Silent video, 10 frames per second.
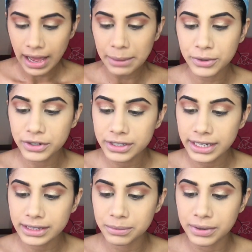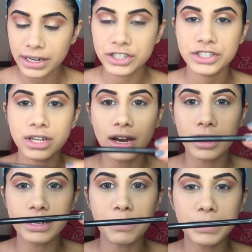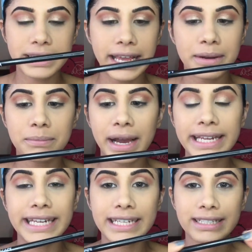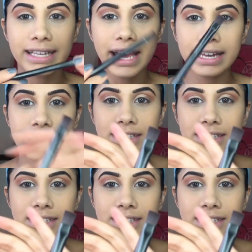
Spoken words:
I'm going to take the brush number 10 by NYX again.